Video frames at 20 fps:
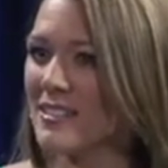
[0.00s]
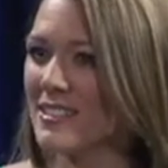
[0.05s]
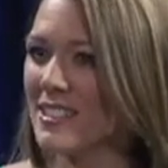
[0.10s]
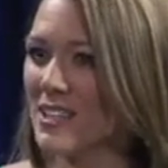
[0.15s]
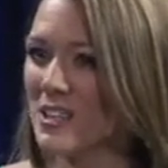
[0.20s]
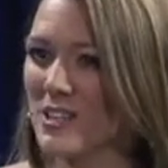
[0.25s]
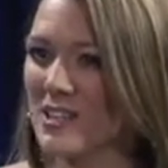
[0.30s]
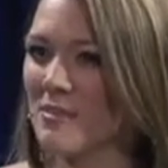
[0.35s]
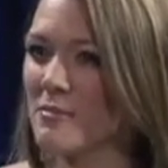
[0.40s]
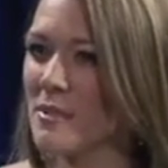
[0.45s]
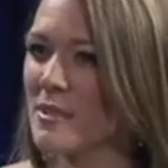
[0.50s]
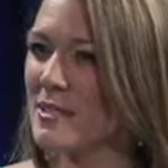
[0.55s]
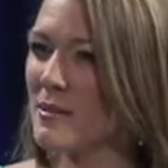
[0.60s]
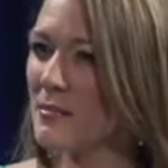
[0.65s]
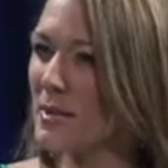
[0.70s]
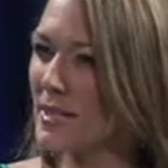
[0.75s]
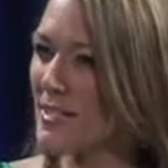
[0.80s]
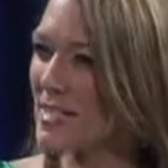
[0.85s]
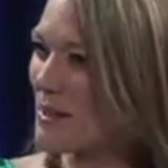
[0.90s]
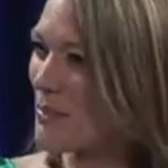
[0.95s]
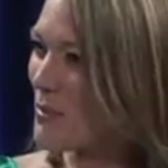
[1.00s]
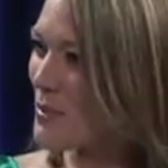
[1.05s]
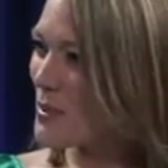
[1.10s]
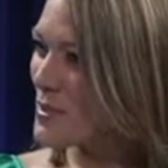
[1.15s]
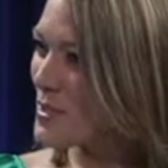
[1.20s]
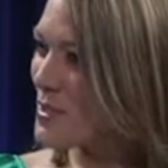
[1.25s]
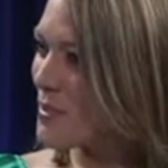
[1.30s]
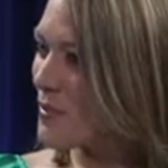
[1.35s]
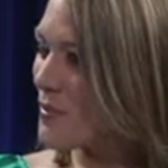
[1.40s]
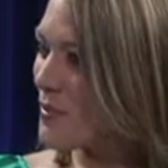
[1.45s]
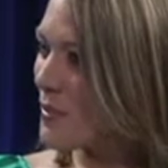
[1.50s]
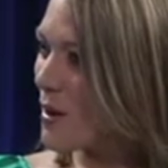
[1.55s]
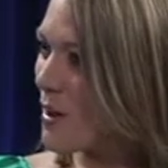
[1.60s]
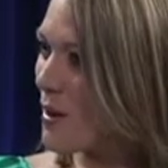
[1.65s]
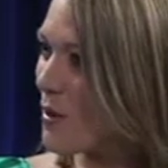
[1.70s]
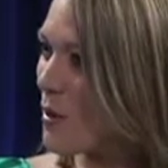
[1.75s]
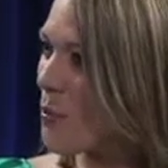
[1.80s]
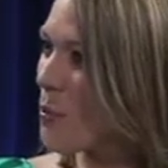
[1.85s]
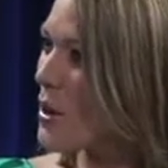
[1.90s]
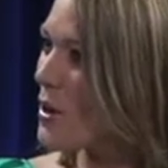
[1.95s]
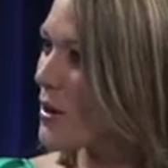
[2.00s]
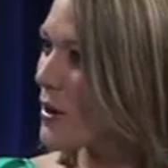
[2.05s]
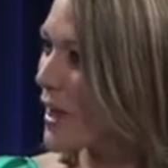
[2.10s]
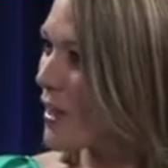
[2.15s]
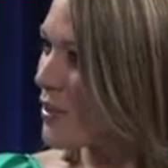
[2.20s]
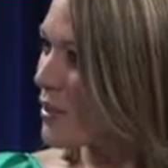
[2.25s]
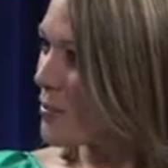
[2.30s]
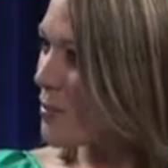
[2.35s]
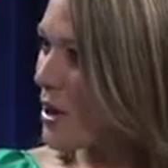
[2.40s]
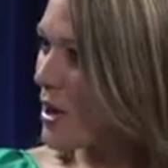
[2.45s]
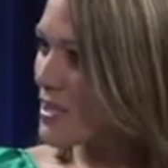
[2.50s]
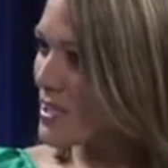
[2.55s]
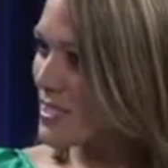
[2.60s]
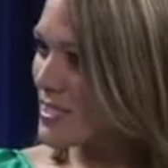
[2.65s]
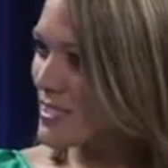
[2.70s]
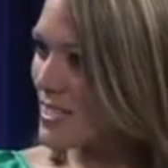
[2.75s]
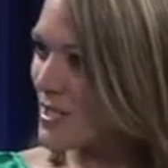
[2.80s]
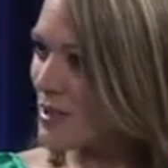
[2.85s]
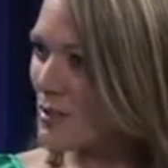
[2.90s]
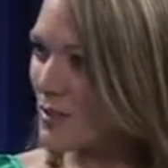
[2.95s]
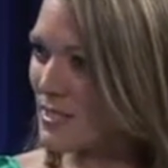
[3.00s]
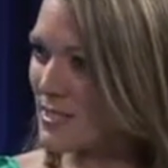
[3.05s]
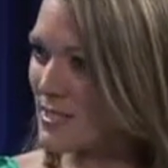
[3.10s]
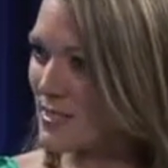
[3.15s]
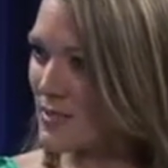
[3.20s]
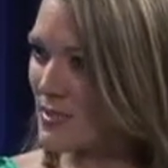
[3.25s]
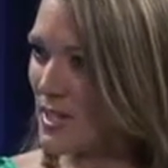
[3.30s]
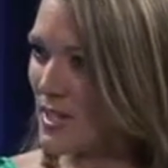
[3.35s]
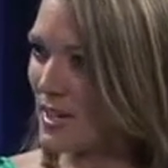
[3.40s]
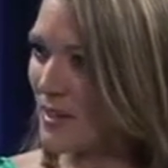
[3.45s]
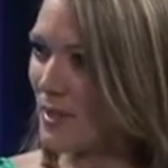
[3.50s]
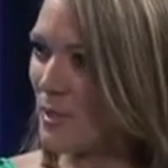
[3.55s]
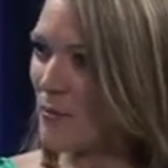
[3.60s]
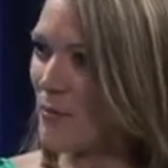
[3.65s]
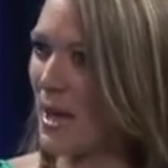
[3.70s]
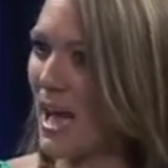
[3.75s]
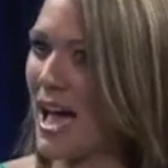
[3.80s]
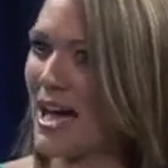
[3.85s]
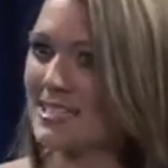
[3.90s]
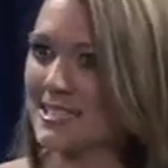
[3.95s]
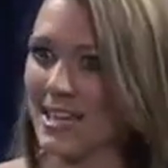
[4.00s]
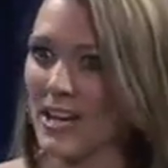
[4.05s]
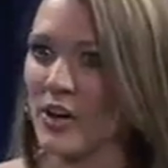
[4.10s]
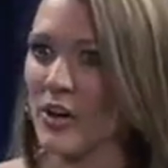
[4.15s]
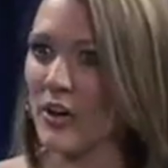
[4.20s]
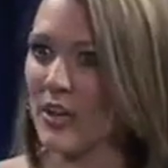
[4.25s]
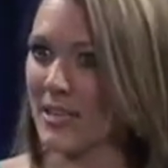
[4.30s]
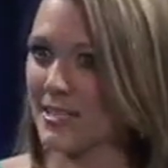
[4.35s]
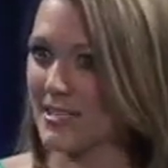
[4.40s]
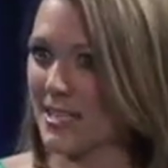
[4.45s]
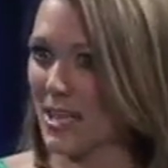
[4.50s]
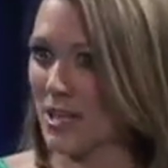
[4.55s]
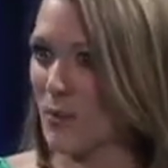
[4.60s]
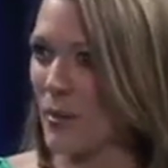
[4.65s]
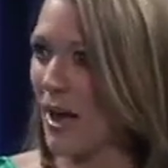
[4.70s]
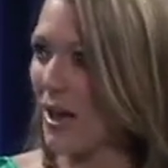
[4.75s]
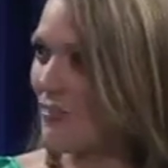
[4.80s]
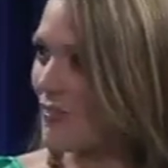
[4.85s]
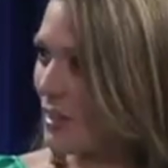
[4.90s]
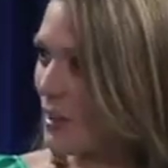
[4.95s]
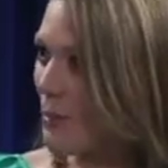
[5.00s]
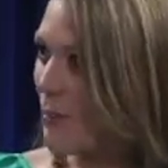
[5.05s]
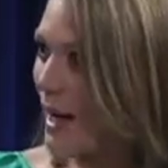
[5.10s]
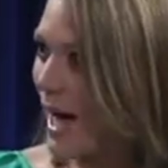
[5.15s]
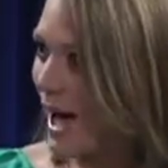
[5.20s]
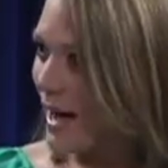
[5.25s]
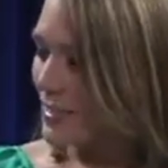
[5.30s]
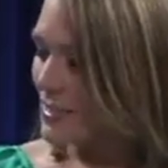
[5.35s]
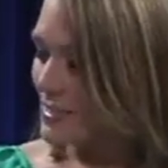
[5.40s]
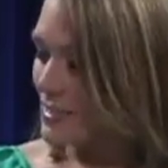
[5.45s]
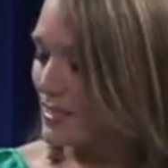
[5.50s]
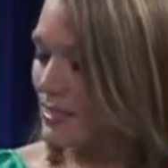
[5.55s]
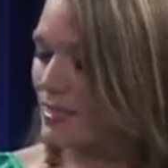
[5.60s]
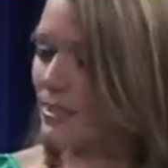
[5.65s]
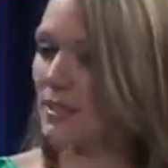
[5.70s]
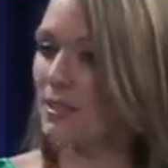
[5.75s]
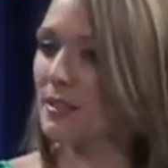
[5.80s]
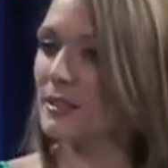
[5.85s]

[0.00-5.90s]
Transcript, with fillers: Can you give me some examples of uh, what are other projects that you guys have done in the past areas that you have impacted?